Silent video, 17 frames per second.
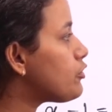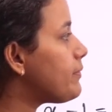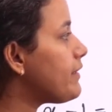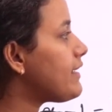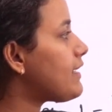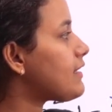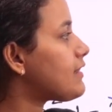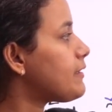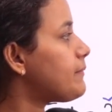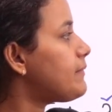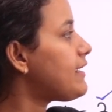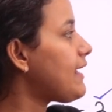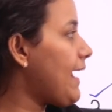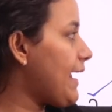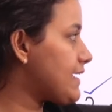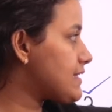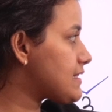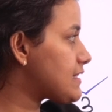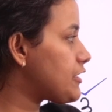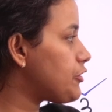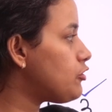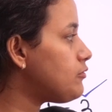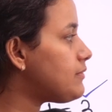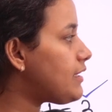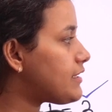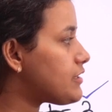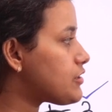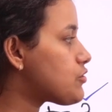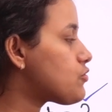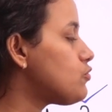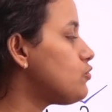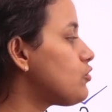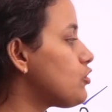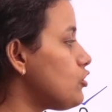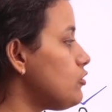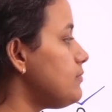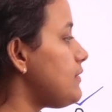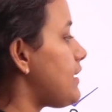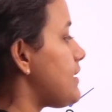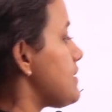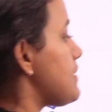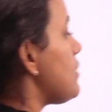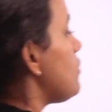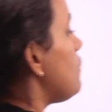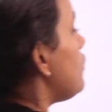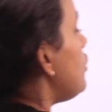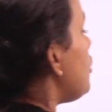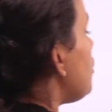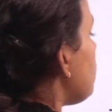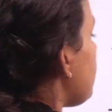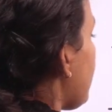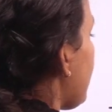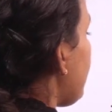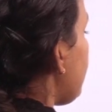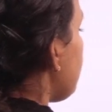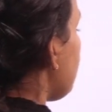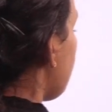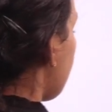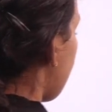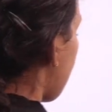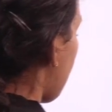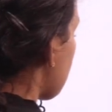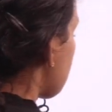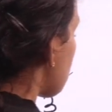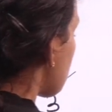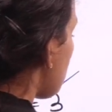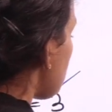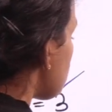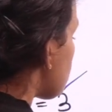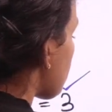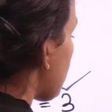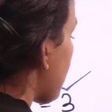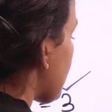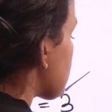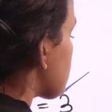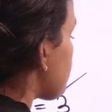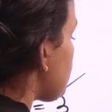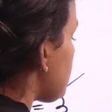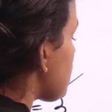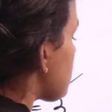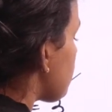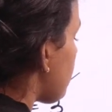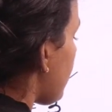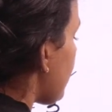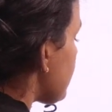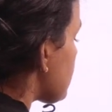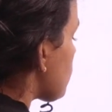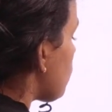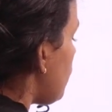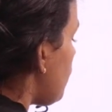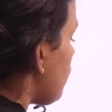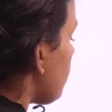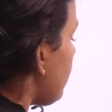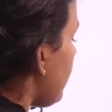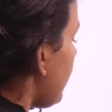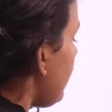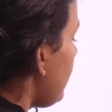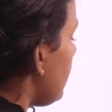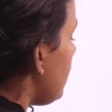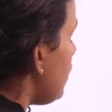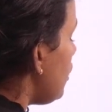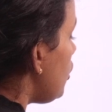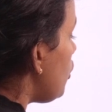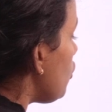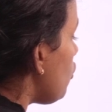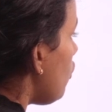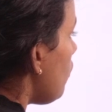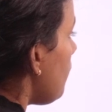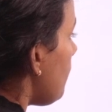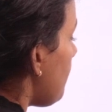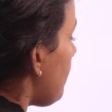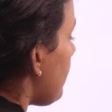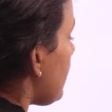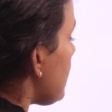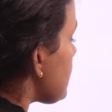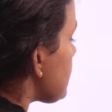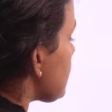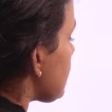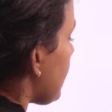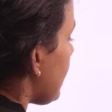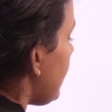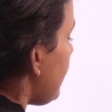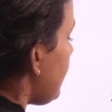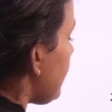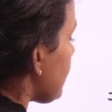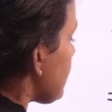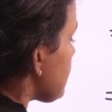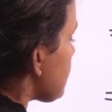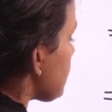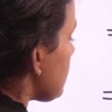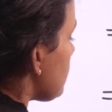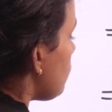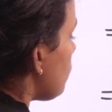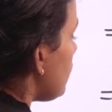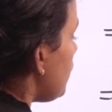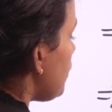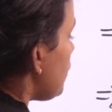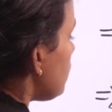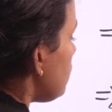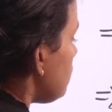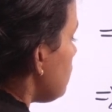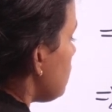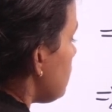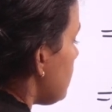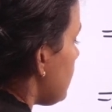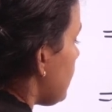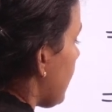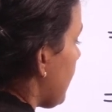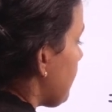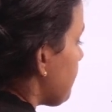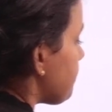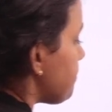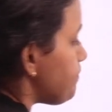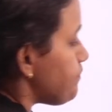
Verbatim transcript: to be nothing but x cube that is 2 cube that is equal to 8. That's all. So x plus y is going to be 2 plus 8 is equal to 10.